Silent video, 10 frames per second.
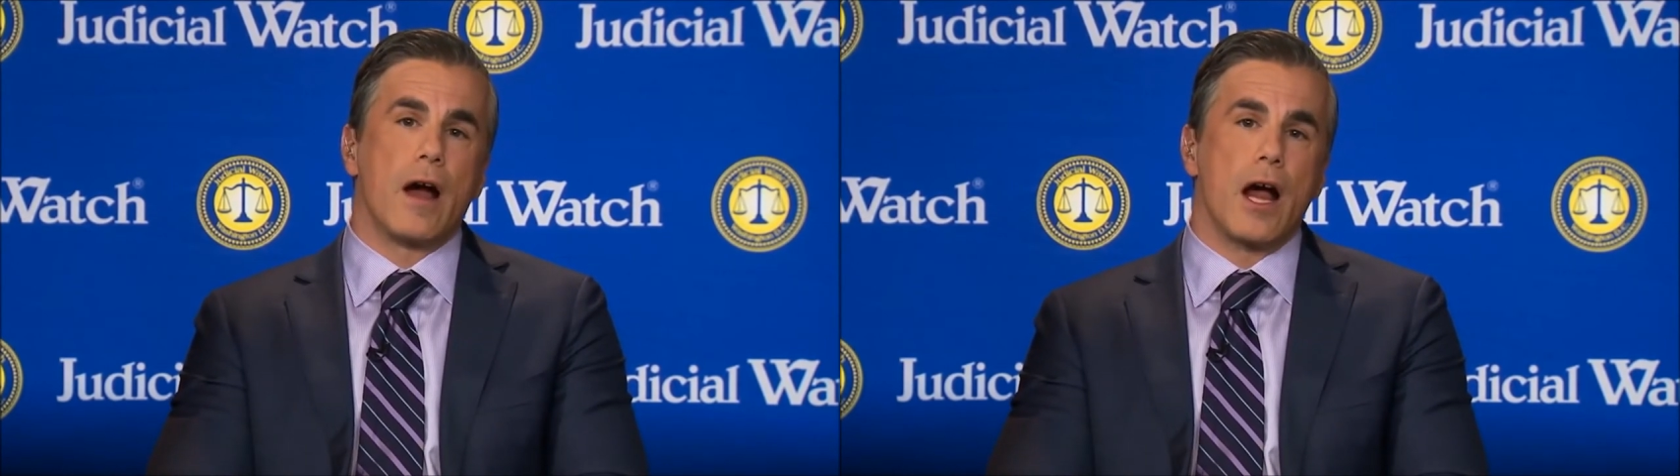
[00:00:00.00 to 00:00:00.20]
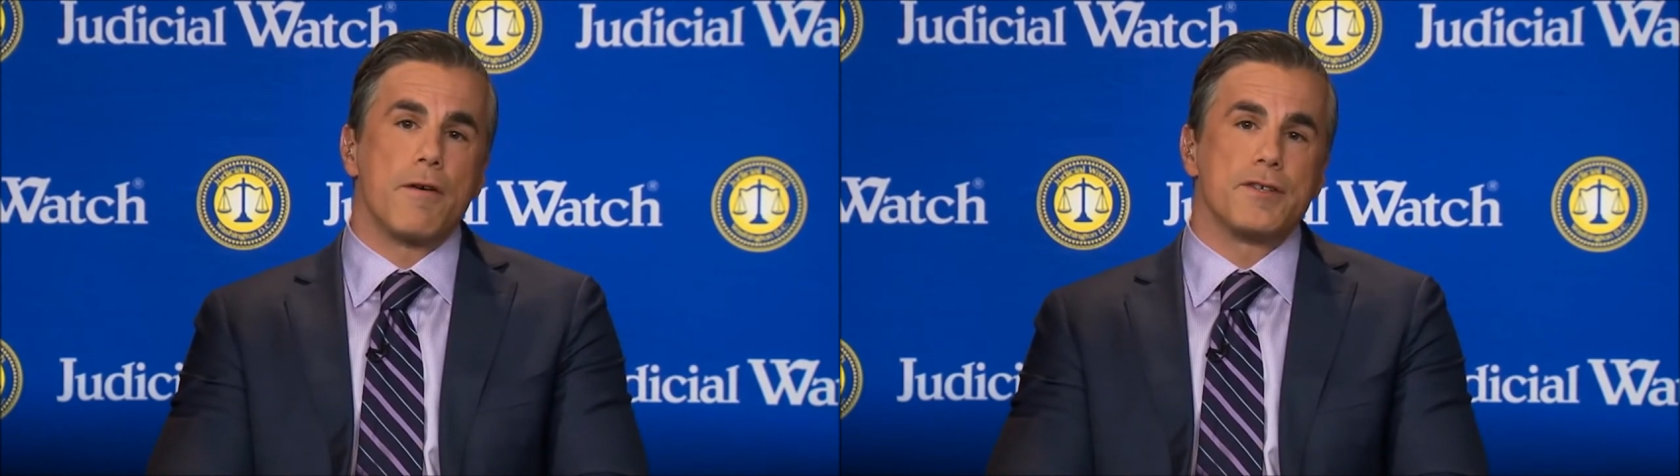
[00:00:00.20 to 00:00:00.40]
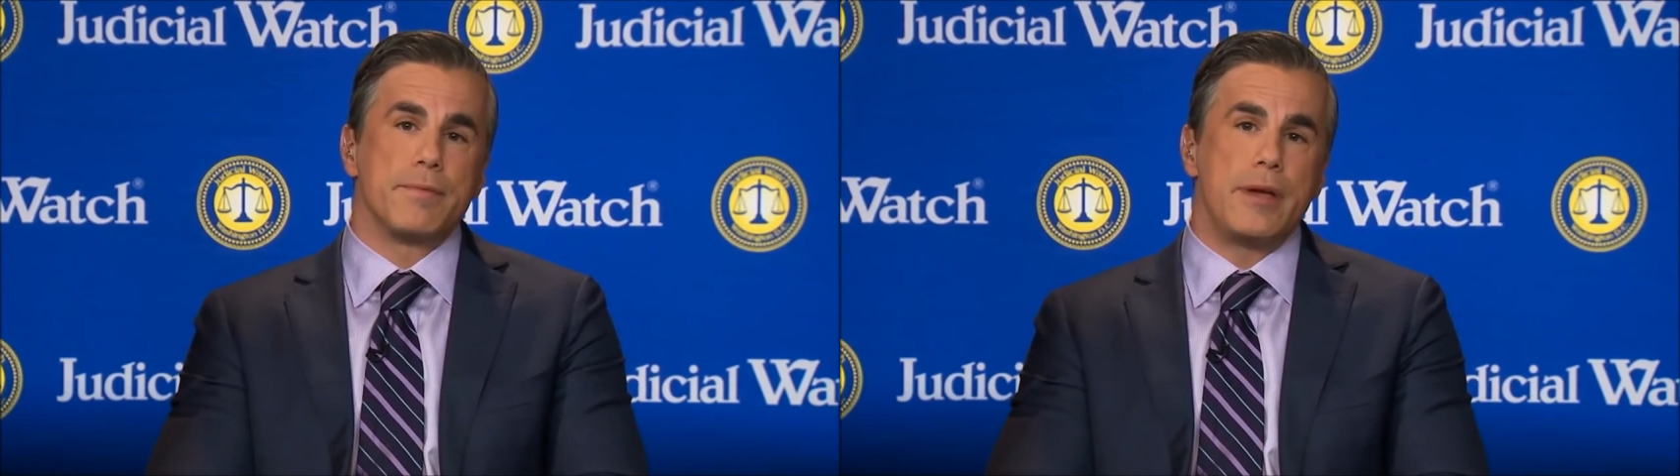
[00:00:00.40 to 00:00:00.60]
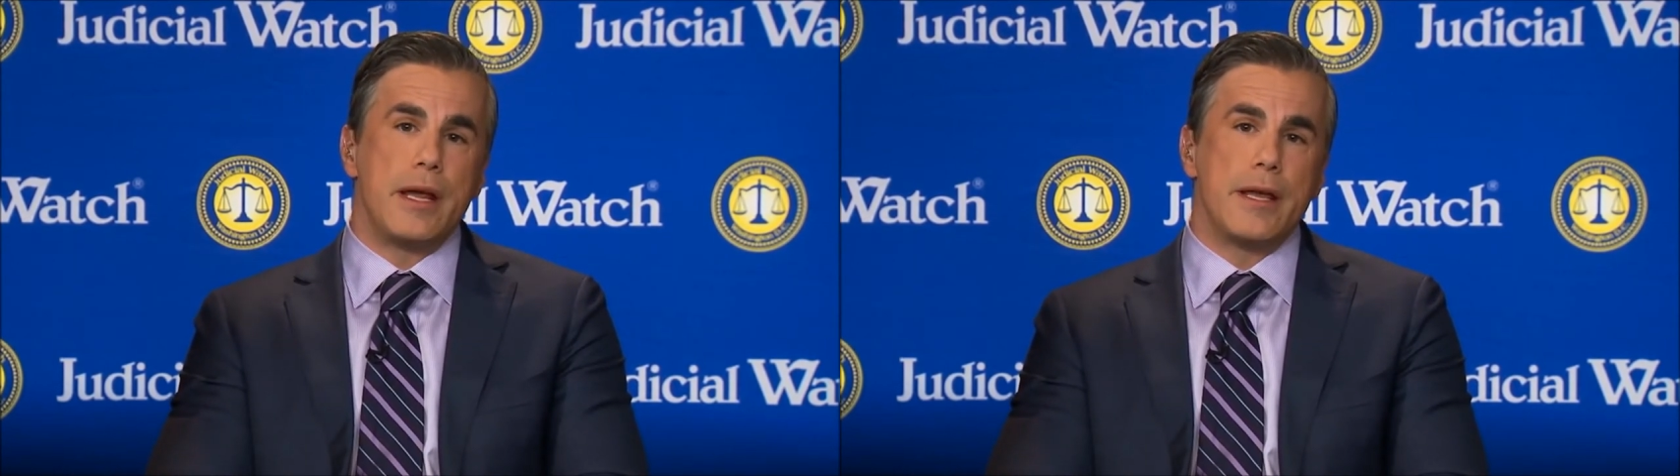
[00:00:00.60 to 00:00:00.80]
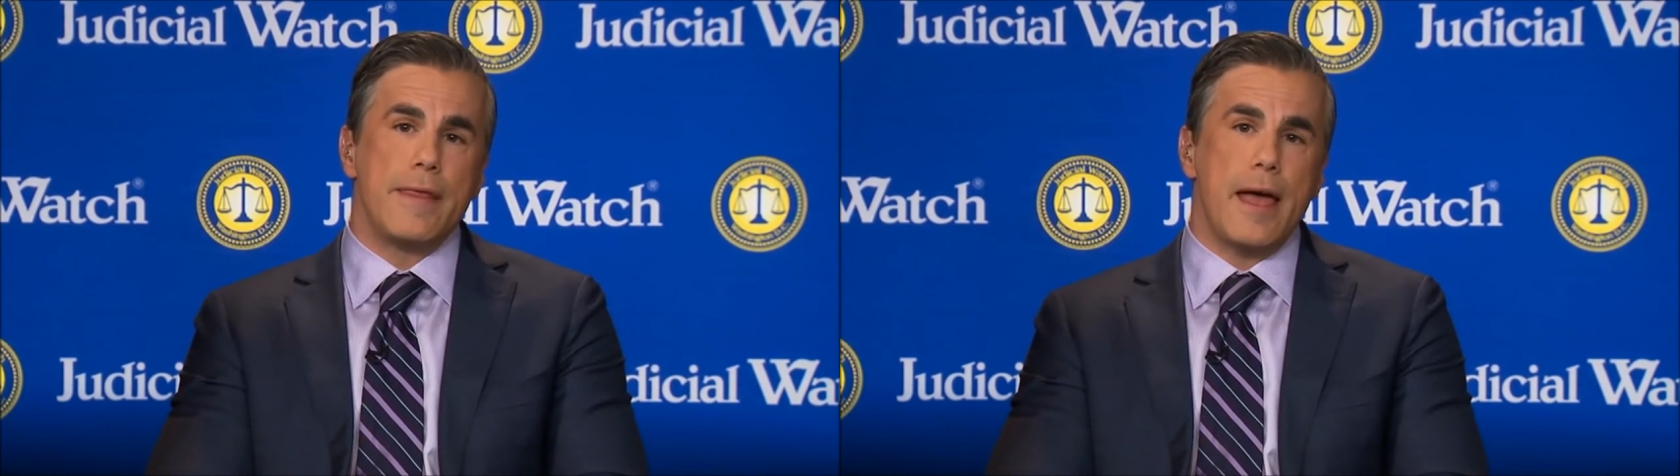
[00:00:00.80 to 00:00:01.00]
Congress
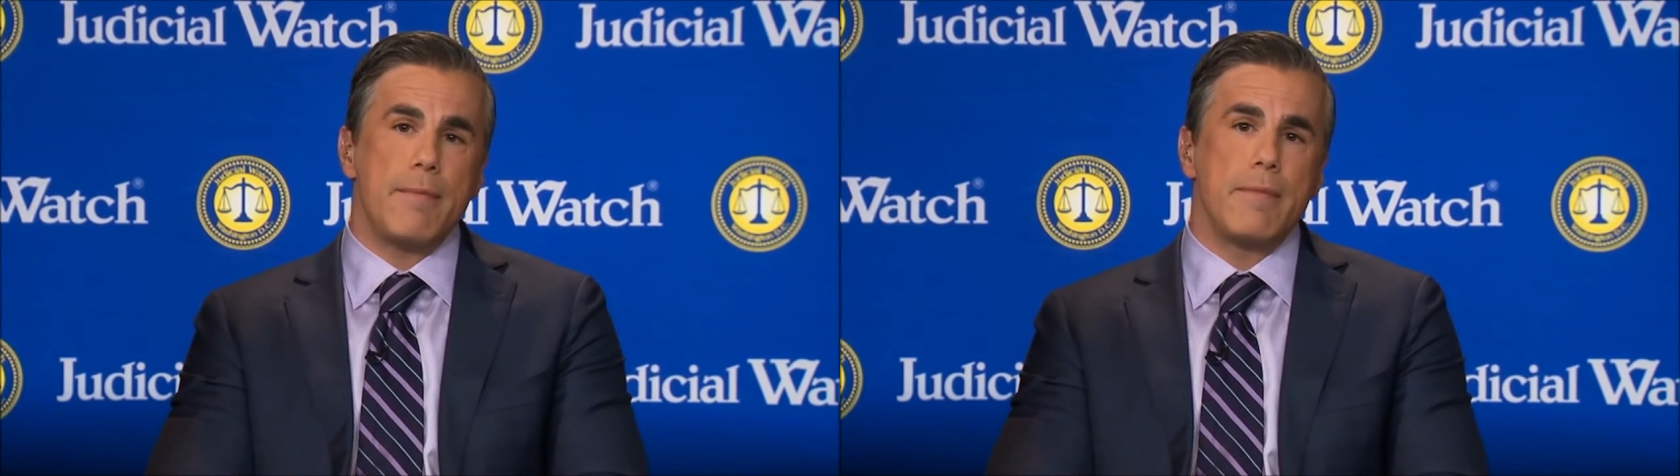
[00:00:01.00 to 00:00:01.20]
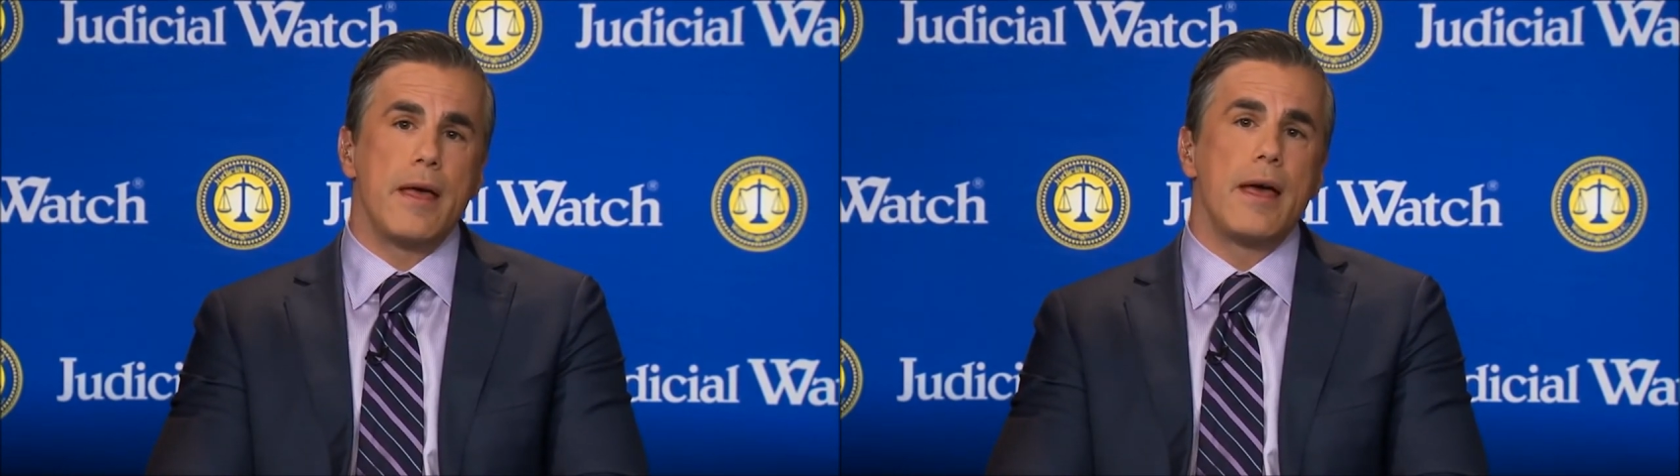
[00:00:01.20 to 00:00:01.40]
subpoenaed them,